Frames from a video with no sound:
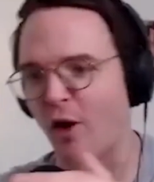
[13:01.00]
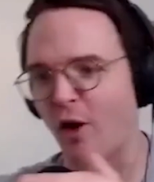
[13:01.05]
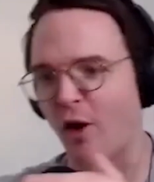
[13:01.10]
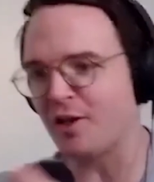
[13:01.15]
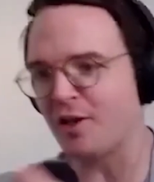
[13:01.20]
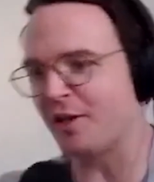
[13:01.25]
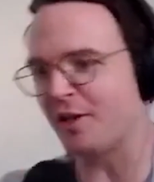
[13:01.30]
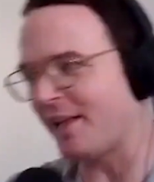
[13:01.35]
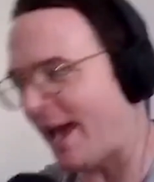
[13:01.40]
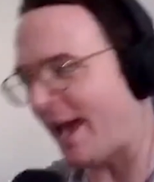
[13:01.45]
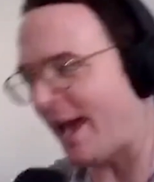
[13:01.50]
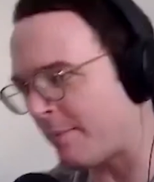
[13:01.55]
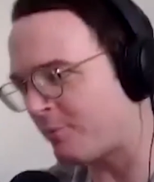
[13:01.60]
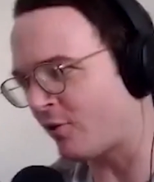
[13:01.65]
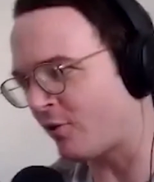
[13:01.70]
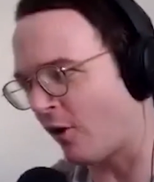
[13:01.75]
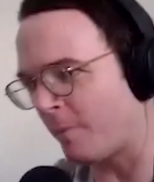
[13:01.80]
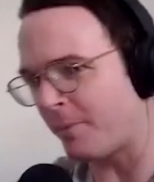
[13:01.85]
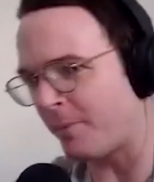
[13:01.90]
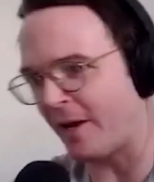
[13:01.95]
over to the
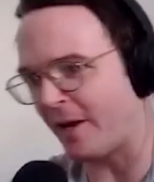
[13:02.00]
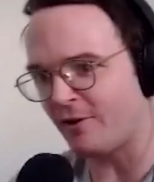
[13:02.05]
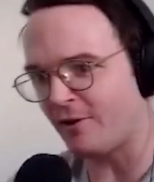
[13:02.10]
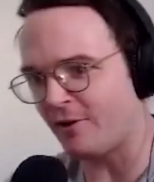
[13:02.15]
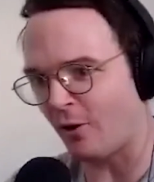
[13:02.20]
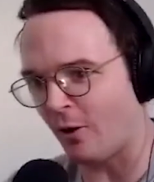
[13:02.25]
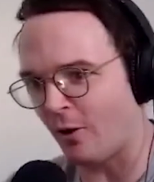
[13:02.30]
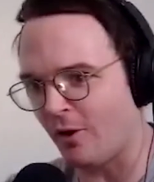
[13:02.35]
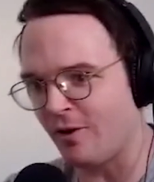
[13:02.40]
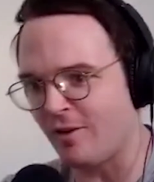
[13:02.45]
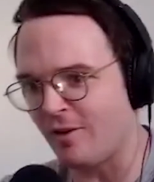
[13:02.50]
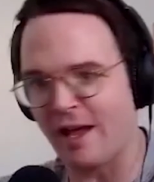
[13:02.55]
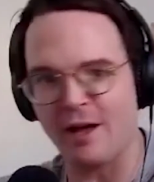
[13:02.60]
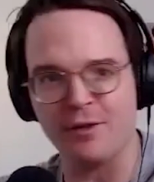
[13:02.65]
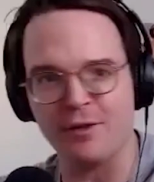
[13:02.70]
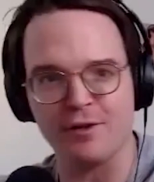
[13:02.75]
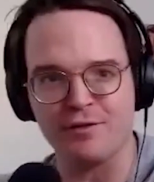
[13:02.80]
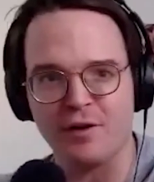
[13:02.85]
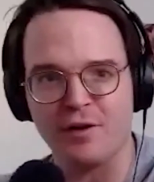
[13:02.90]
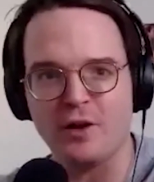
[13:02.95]
laptop and I turned
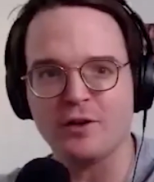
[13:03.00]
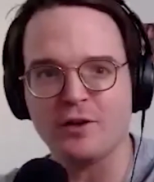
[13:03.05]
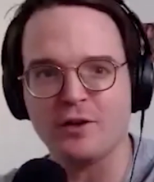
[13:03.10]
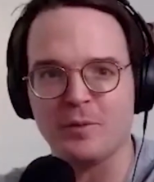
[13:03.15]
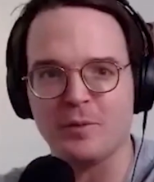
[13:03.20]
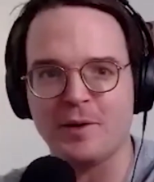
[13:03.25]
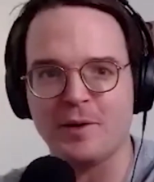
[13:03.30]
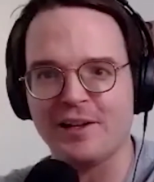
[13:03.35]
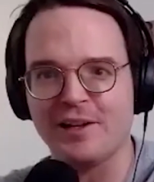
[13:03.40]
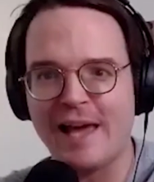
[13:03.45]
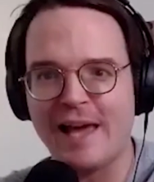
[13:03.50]
down the volume on the